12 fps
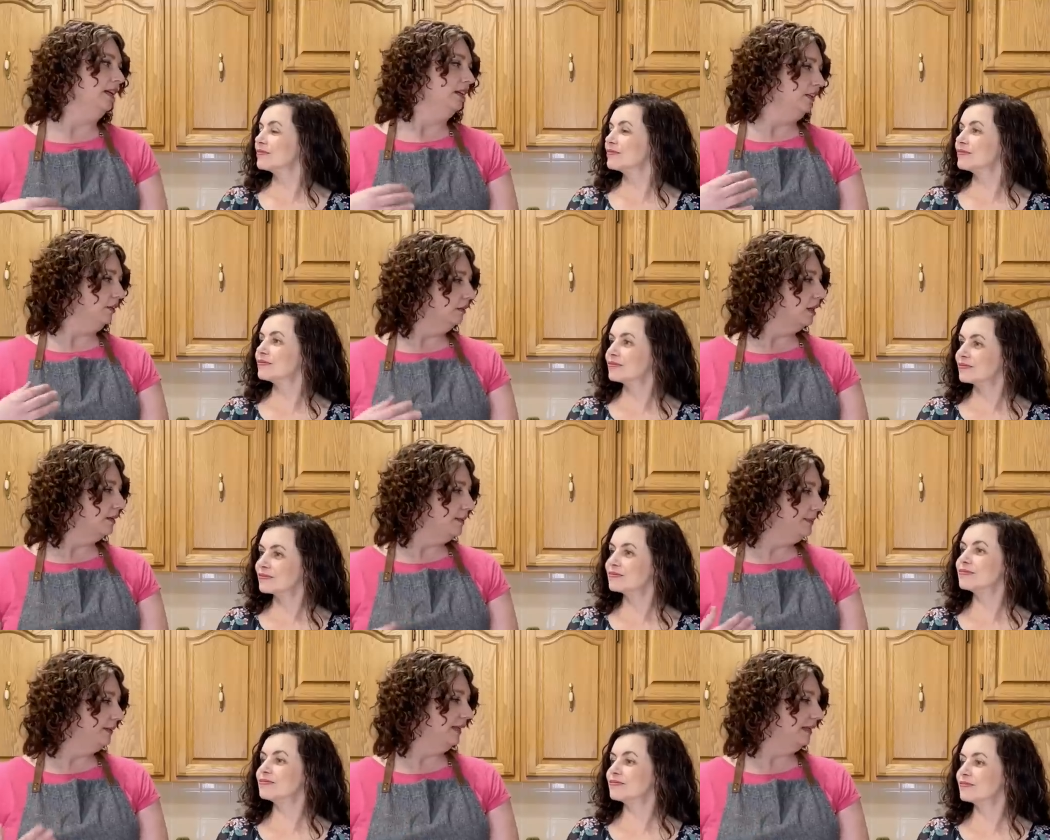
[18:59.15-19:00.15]
Speaker 1: You know, a lot of
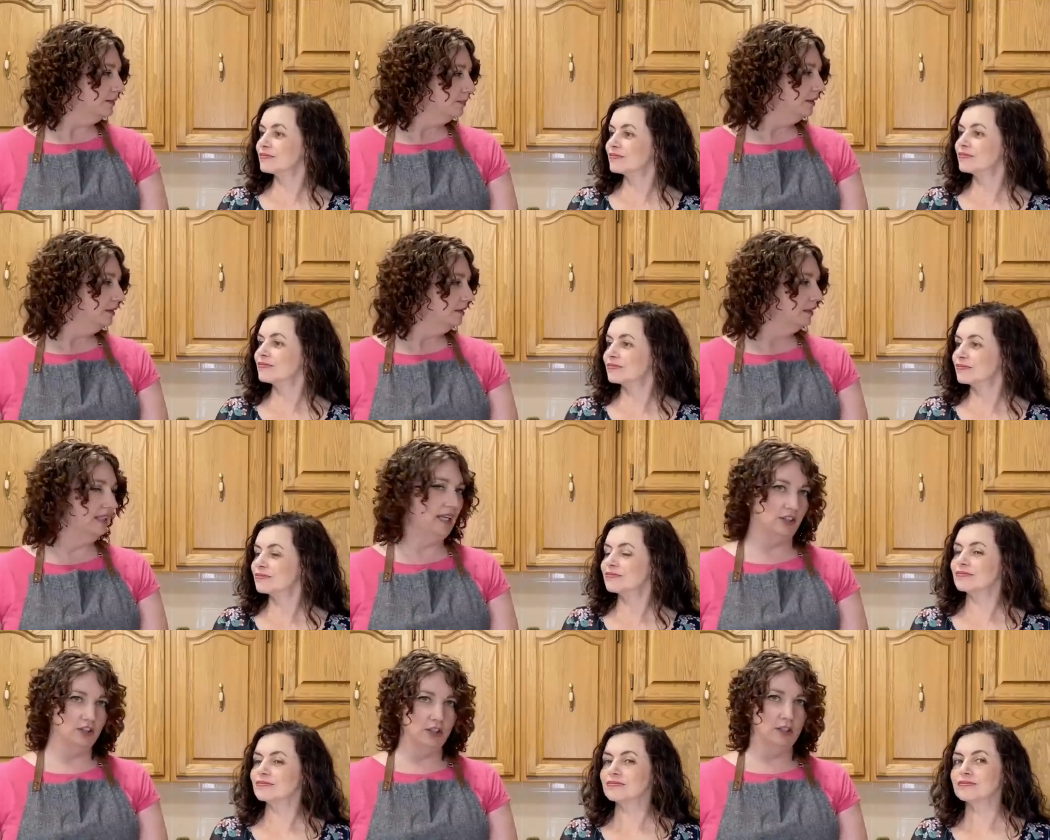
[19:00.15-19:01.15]
people like to put
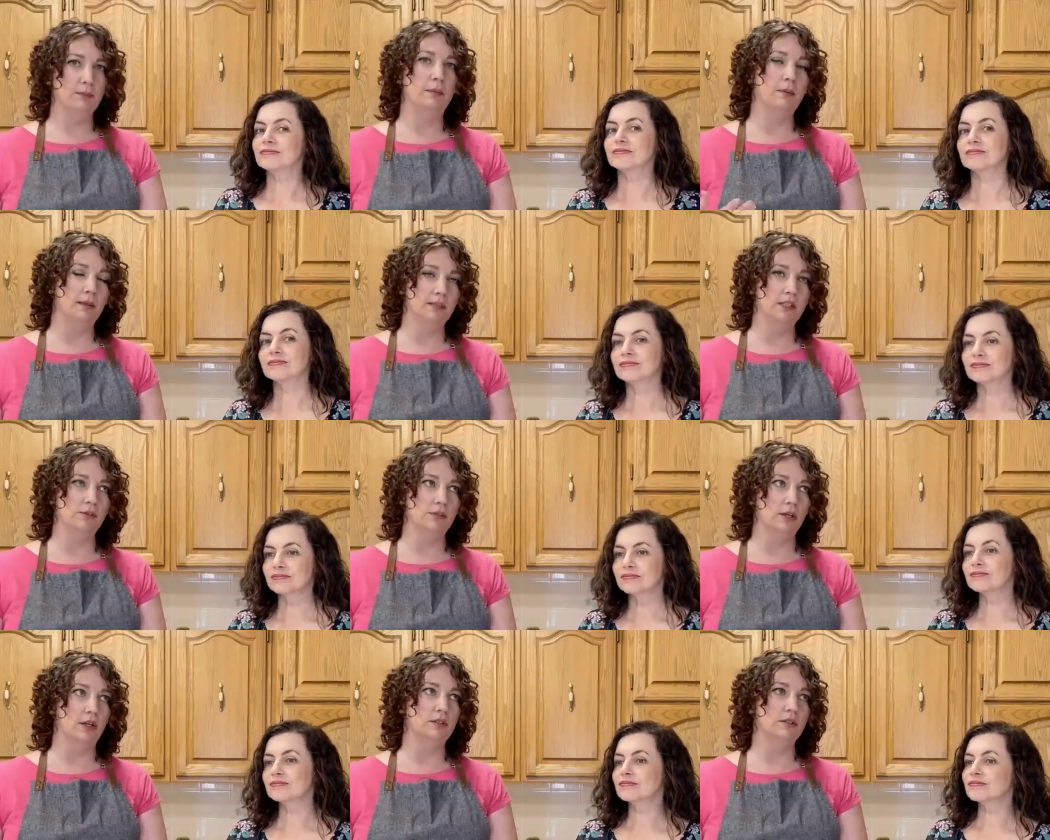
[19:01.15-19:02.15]
ketchup or barbecue
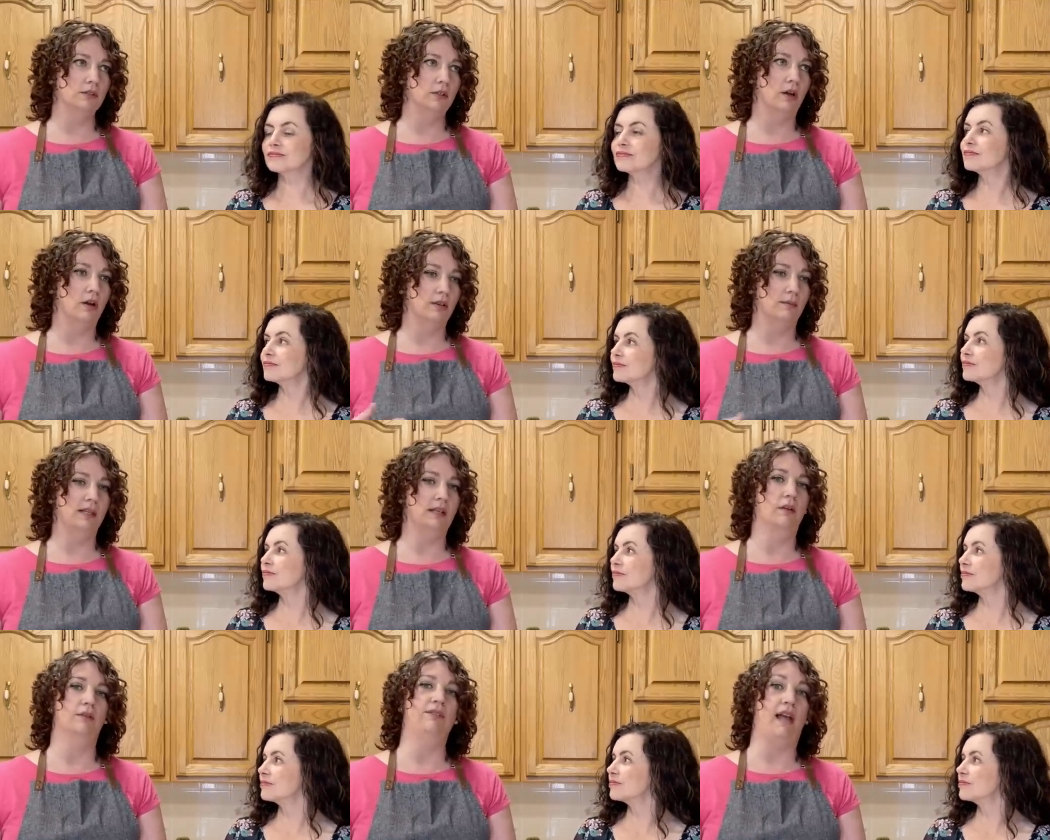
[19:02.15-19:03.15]
sauce on their
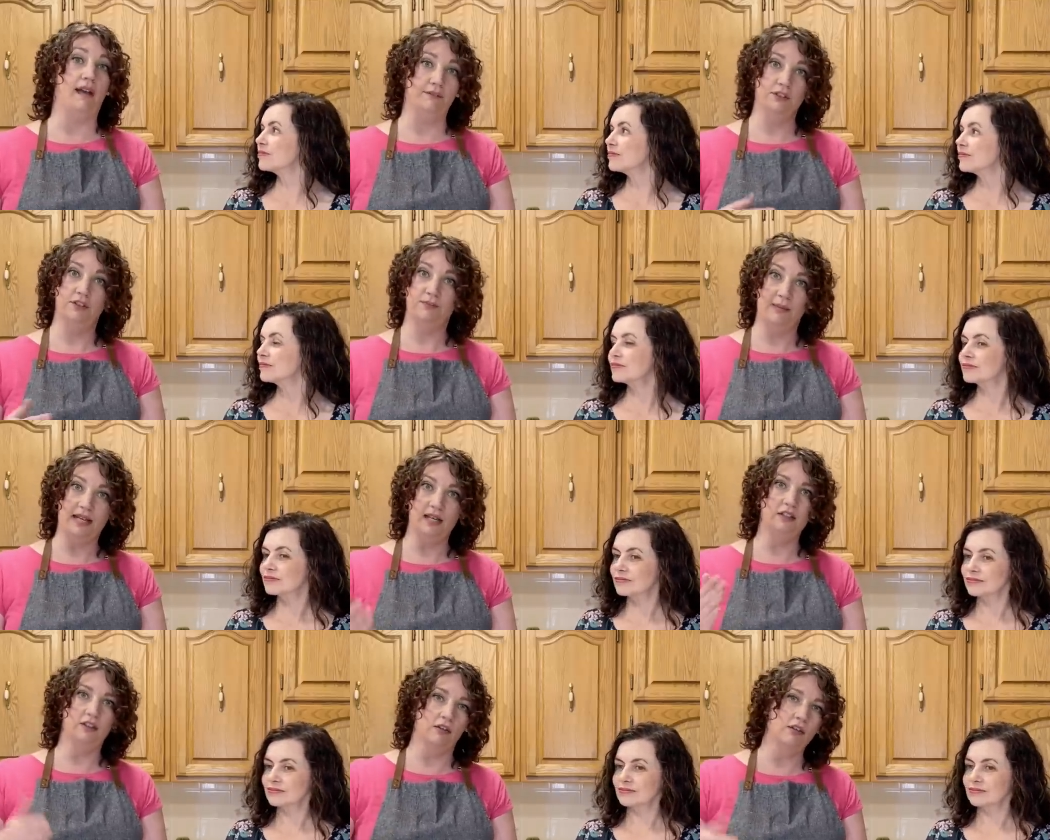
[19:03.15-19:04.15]
meatloaf after you've made it and you know,